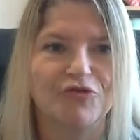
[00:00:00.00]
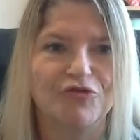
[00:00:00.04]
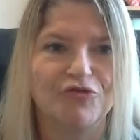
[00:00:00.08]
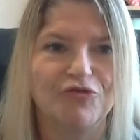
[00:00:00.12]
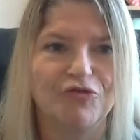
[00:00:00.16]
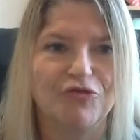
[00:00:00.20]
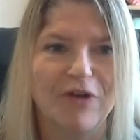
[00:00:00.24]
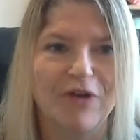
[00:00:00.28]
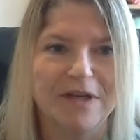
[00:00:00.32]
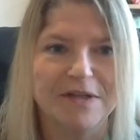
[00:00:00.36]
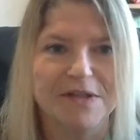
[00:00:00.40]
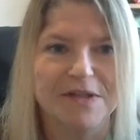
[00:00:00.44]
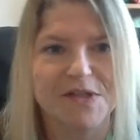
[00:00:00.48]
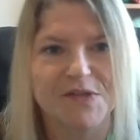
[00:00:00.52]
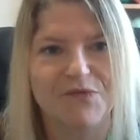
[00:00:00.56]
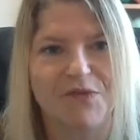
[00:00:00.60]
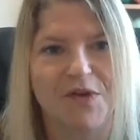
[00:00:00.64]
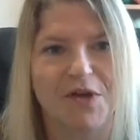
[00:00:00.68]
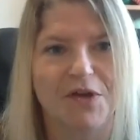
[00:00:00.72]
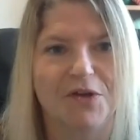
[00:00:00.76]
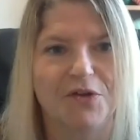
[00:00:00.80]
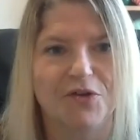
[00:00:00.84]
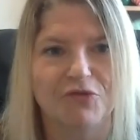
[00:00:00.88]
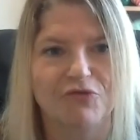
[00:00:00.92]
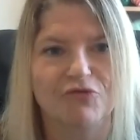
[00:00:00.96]

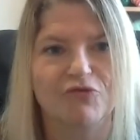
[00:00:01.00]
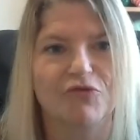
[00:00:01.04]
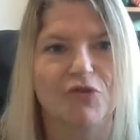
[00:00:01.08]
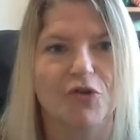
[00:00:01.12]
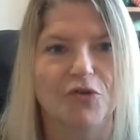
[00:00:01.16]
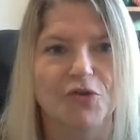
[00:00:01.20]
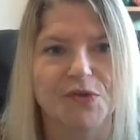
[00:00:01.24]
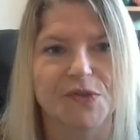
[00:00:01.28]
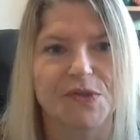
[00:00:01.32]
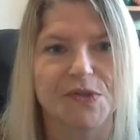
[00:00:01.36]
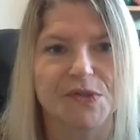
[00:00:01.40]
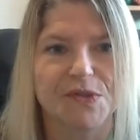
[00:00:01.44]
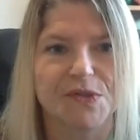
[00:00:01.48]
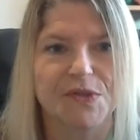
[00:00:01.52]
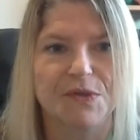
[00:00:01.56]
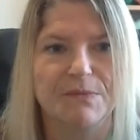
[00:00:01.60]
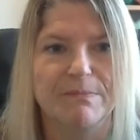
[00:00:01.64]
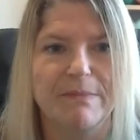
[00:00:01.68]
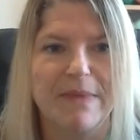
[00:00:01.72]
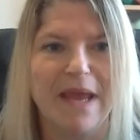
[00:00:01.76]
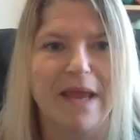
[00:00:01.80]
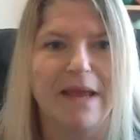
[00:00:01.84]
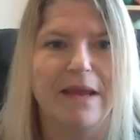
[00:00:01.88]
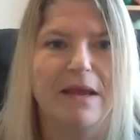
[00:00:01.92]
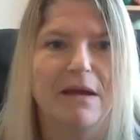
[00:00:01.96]
transferred across to
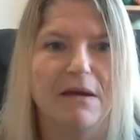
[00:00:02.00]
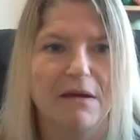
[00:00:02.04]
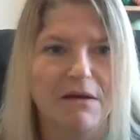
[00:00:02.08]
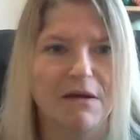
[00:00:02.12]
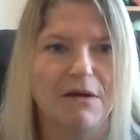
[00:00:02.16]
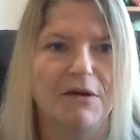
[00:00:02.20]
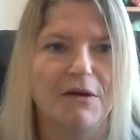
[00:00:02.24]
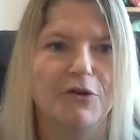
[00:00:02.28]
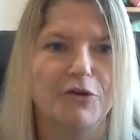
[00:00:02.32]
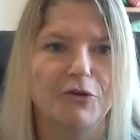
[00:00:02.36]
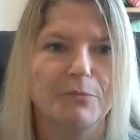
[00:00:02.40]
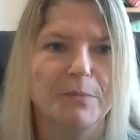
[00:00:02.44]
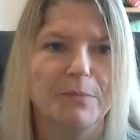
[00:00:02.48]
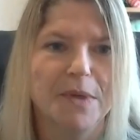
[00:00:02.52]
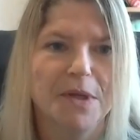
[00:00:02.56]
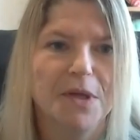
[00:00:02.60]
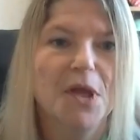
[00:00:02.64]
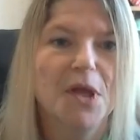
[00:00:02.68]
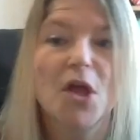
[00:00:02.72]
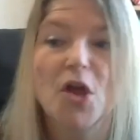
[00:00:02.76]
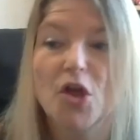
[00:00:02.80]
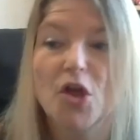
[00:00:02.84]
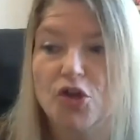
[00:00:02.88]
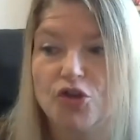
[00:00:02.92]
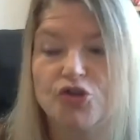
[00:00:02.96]
me at home,
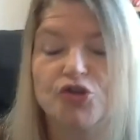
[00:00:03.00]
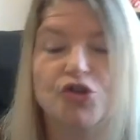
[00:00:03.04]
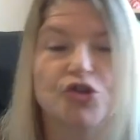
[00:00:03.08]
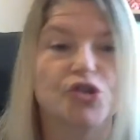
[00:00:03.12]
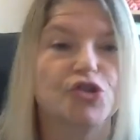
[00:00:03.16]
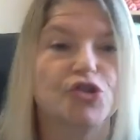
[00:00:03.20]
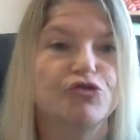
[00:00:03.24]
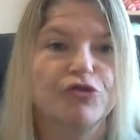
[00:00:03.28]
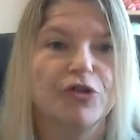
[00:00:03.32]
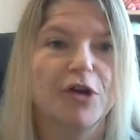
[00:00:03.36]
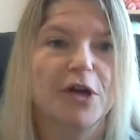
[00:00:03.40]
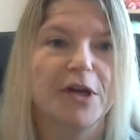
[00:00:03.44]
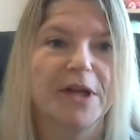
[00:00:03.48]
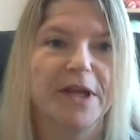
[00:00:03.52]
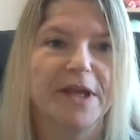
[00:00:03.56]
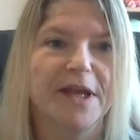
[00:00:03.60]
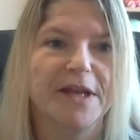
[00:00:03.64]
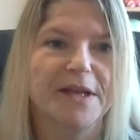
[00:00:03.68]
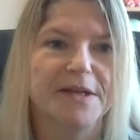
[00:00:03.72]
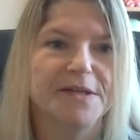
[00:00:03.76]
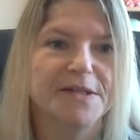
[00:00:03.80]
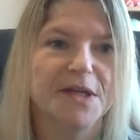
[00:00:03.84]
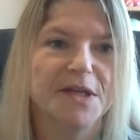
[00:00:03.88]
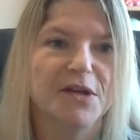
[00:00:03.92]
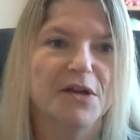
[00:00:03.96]
just trying to get
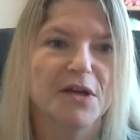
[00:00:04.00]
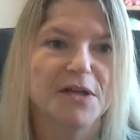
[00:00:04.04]
it done.